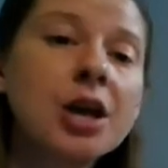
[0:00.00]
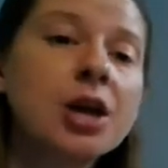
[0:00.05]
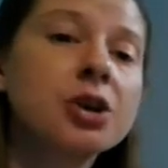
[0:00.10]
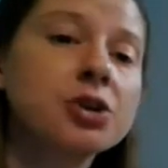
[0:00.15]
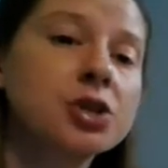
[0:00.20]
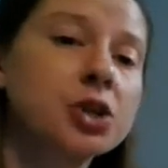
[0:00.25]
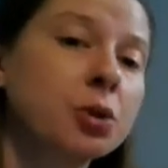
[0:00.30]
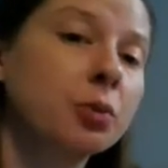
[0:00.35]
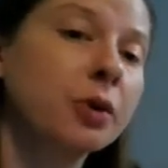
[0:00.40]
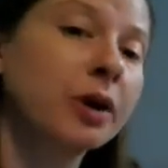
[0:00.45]

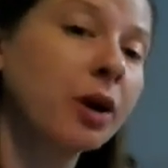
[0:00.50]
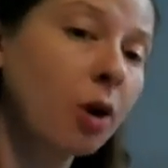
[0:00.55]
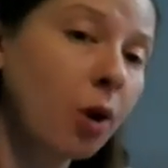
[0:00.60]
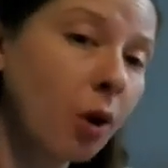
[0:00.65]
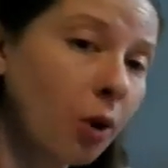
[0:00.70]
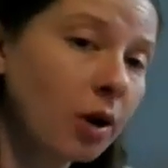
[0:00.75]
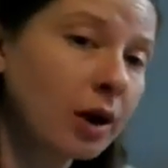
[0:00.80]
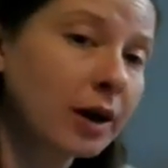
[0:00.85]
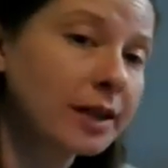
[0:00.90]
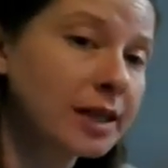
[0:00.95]
to
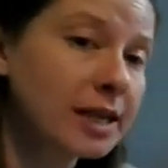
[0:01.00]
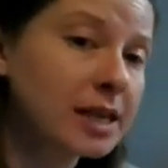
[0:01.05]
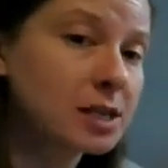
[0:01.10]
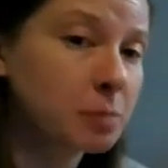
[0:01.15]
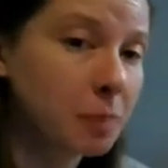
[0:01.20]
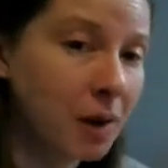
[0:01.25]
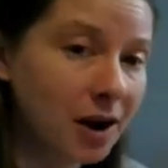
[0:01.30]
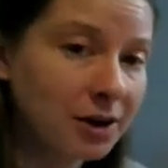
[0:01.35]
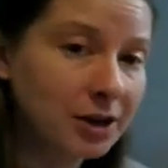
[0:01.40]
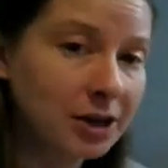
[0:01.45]
record these
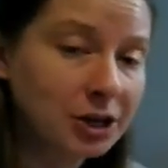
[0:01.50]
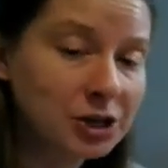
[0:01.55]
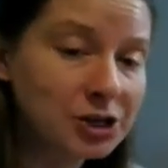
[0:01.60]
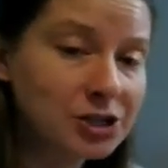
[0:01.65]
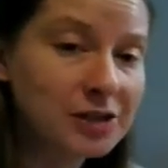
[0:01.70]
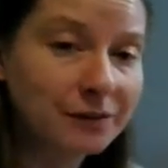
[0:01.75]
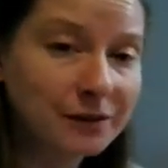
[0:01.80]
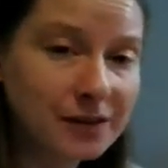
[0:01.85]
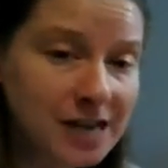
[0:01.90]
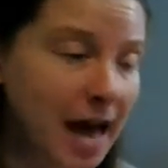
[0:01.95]
partners
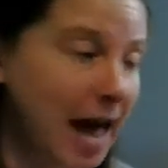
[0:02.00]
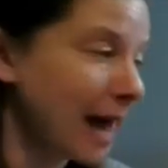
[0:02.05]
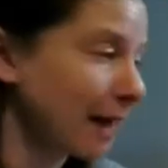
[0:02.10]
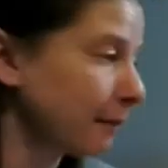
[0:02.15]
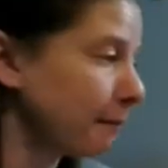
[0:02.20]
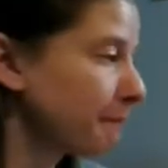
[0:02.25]
of 10.